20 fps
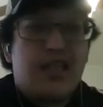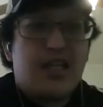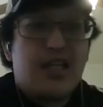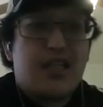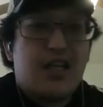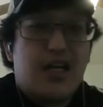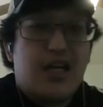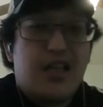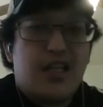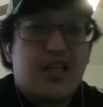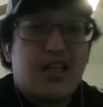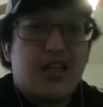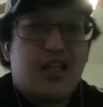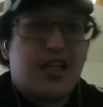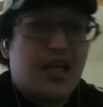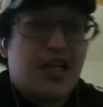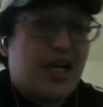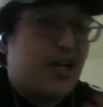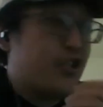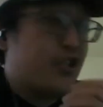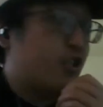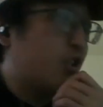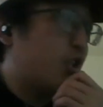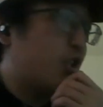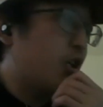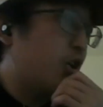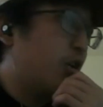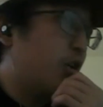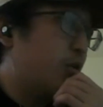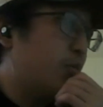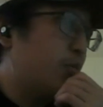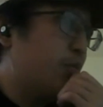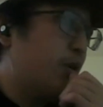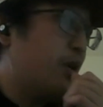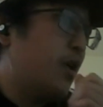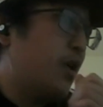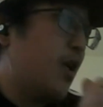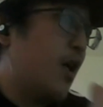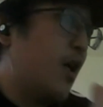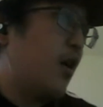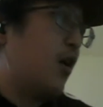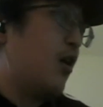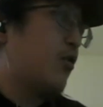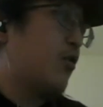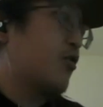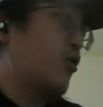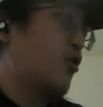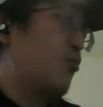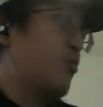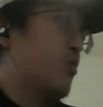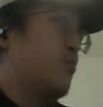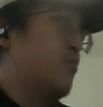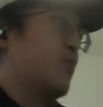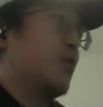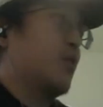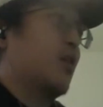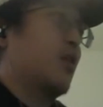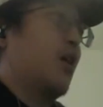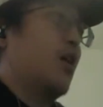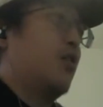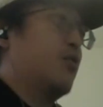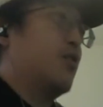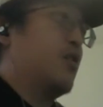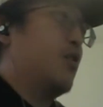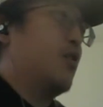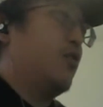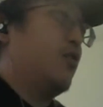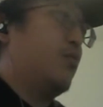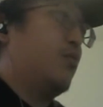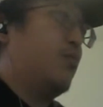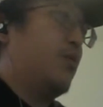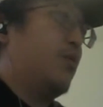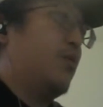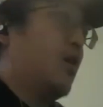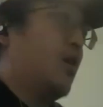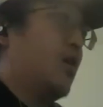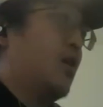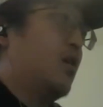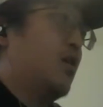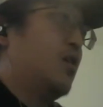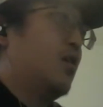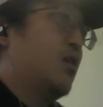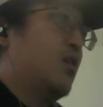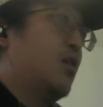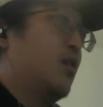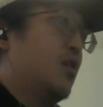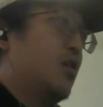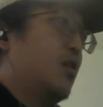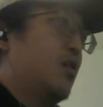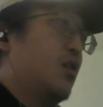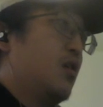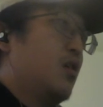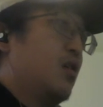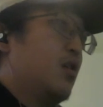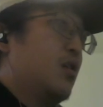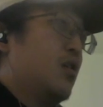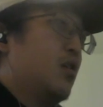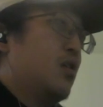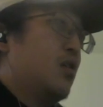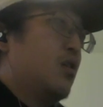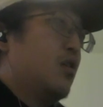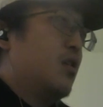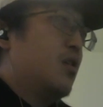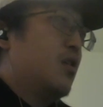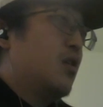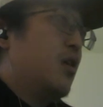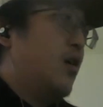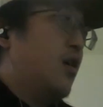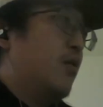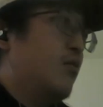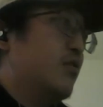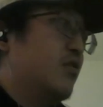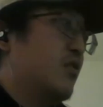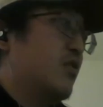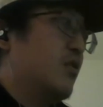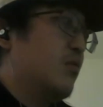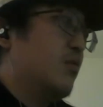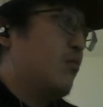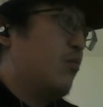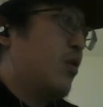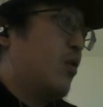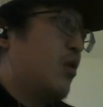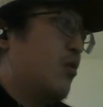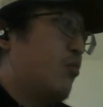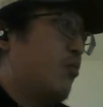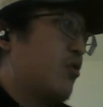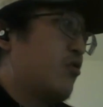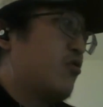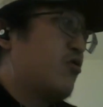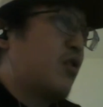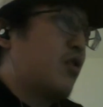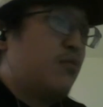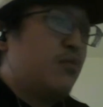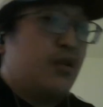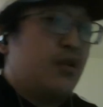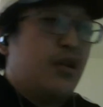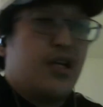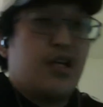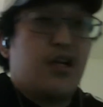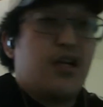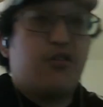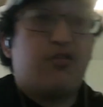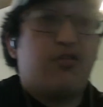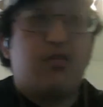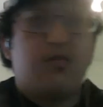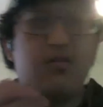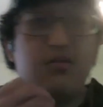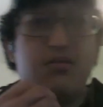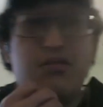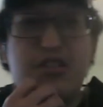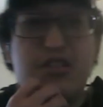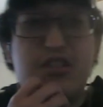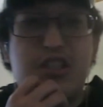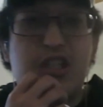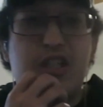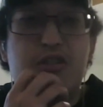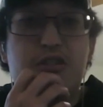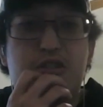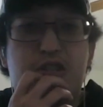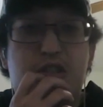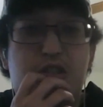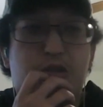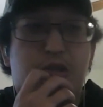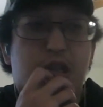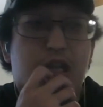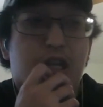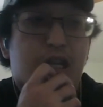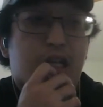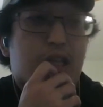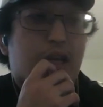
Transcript: think they actually cut him, but I'll go Will McDonald here. But what is it? What are some of like other steals you think